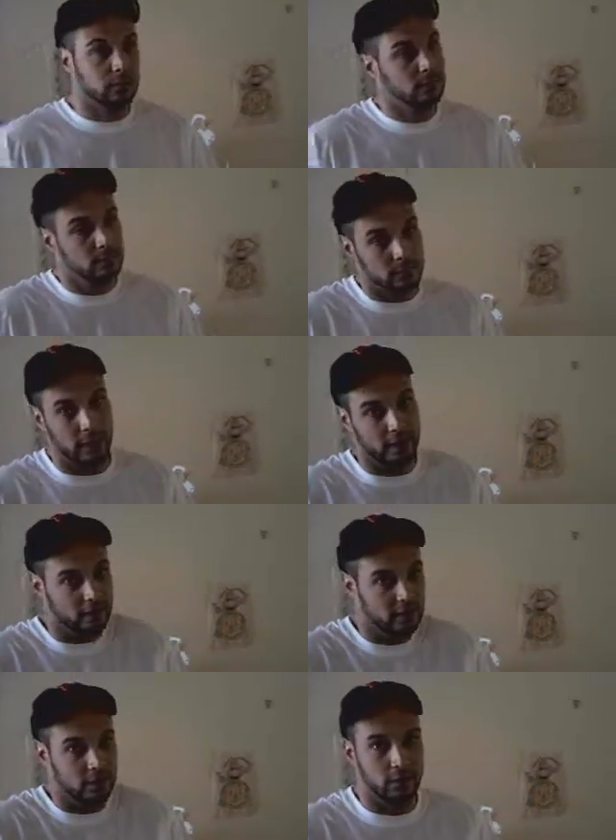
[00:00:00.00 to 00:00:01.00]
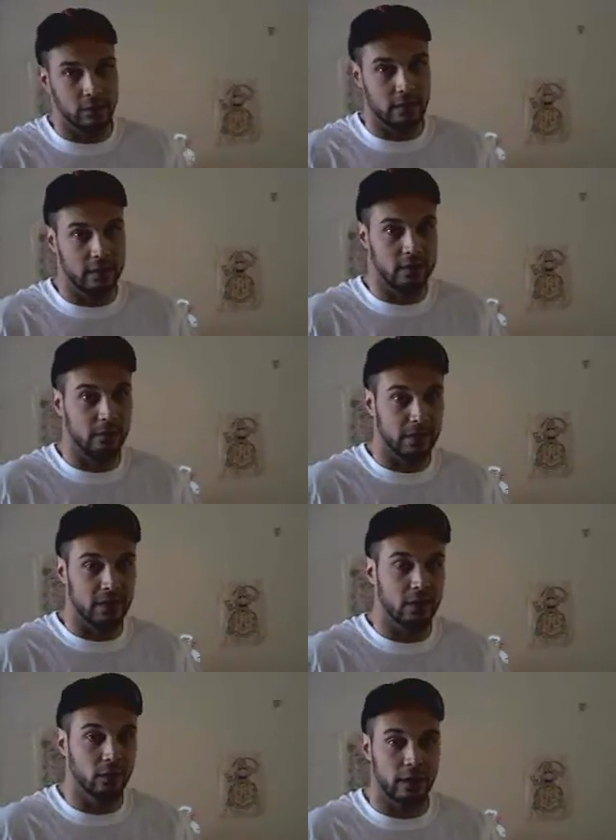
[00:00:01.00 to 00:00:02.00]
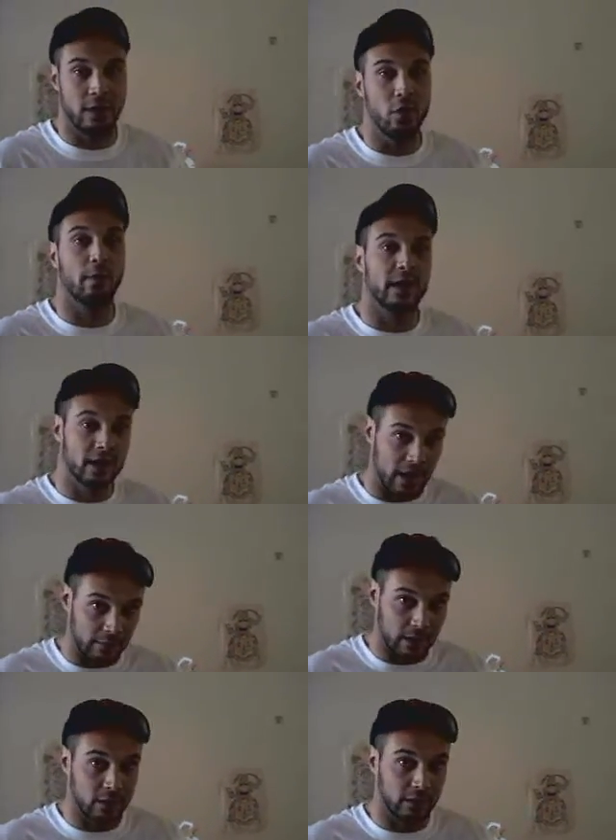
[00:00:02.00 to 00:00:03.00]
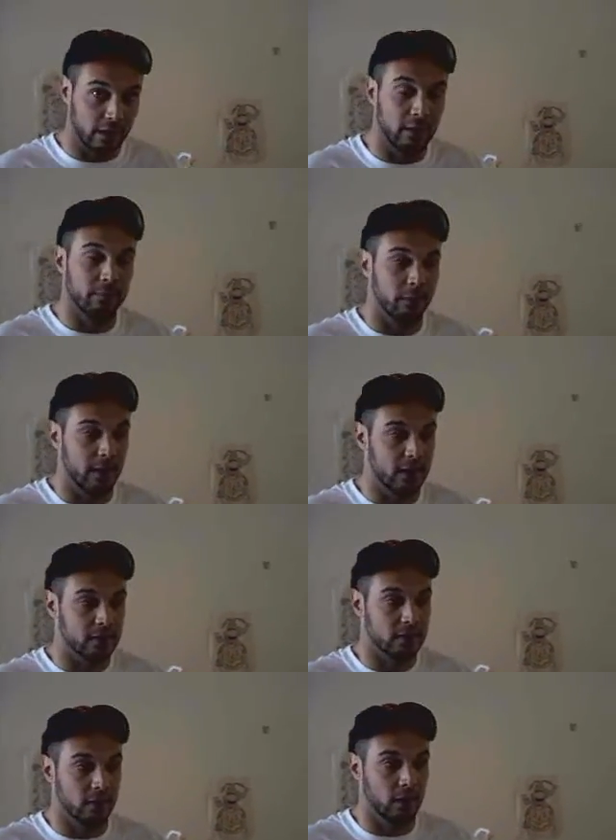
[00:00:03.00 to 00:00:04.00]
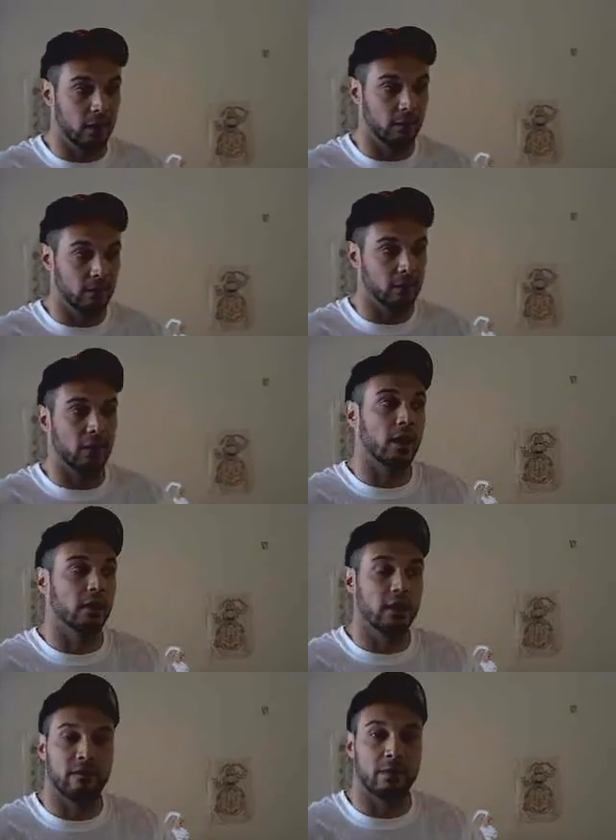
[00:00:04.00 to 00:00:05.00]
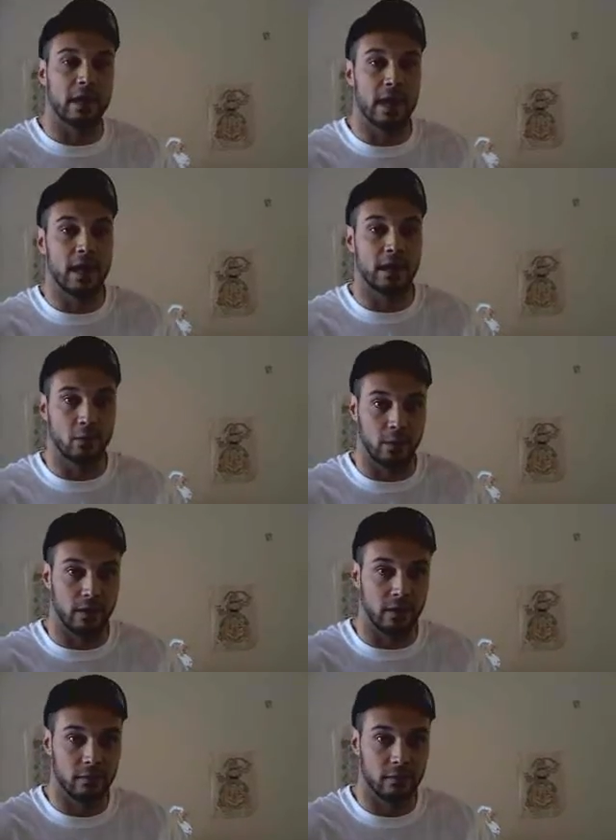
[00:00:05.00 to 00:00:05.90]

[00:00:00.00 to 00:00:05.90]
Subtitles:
That's a big deal, and nobody came in to clean up the mess. They kind of left me hanging with it.